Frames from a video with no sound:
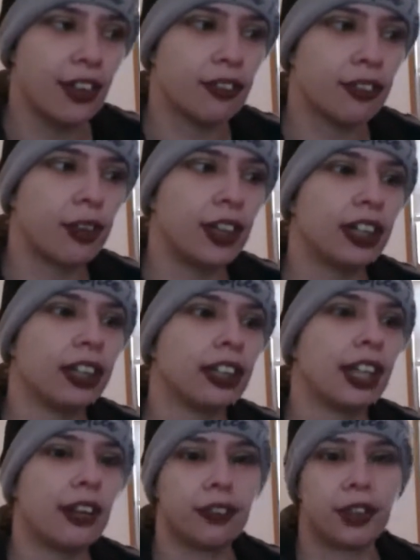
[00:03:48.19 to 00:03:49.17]
loved
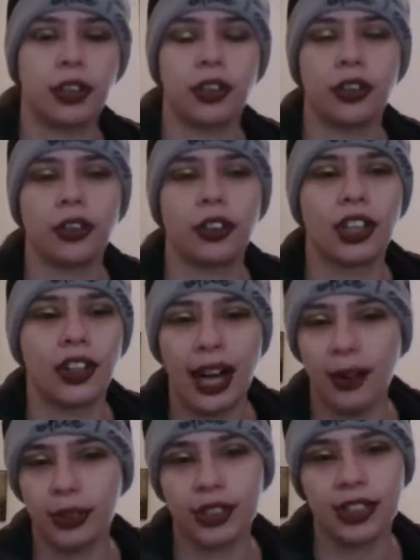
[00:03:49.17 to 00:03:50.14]
one left her
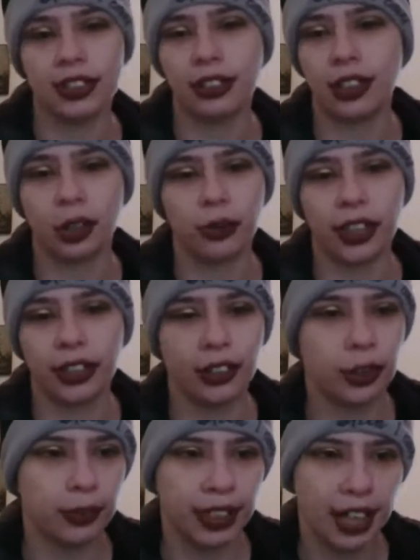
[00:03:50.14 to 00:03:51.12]
their house in their
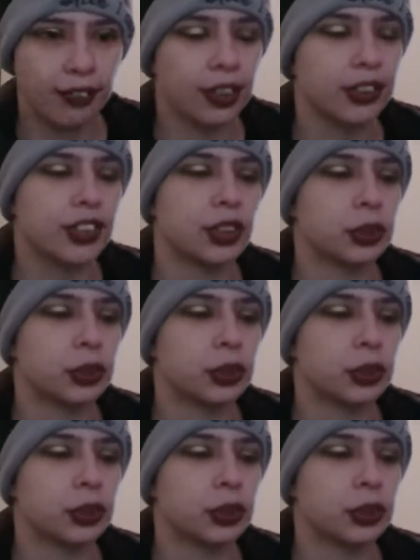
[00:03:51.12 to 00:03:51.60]
will or whatever.